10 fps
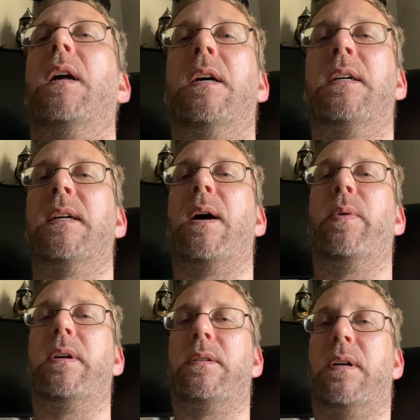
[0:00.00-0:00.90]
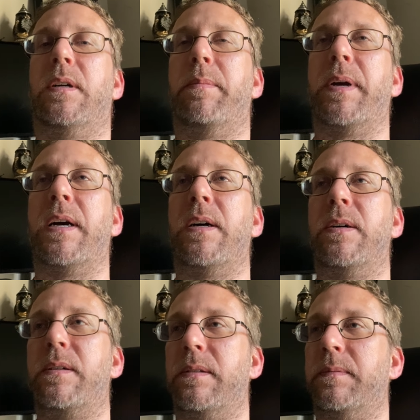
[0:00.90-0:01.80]
I want to talk
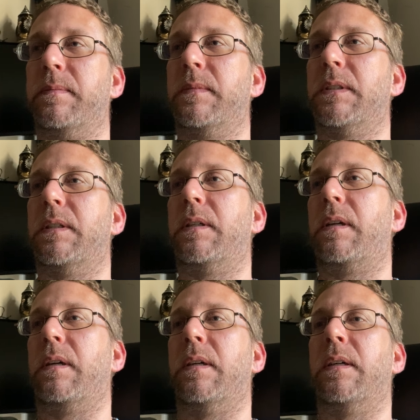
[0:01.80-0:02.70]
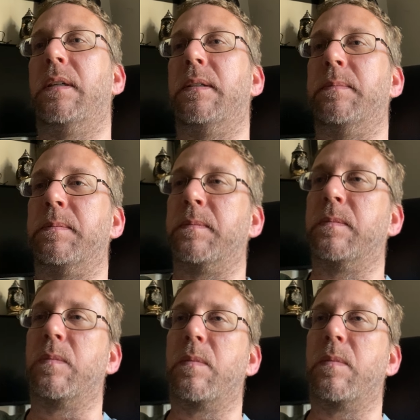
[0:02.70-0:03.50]
about um,